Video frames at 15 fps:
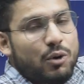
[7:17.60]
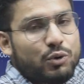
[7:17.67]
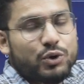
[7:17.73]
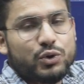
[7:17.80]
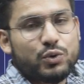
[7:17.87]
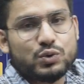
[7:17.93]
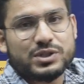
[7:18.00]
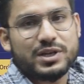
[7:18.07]
to
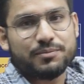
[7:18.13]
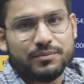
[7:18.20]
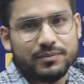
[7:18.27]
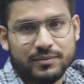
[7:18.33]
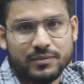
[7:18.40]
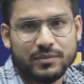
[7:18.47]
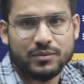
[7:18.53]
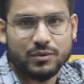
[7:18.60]
use them.
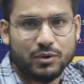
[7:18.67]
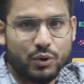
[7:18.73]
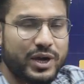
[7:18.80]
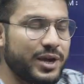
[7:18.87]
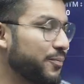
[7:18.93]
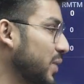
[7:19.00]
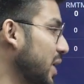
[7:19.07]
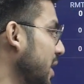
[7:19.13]

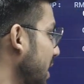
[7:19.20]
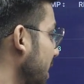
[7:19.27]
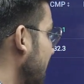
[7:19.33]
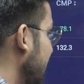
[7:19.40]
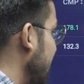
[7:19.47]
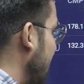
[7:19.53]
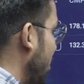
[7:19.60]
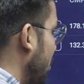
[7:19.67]
Okay,
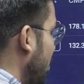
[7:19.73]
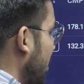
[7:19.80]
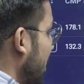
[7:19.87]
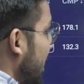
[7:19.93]
now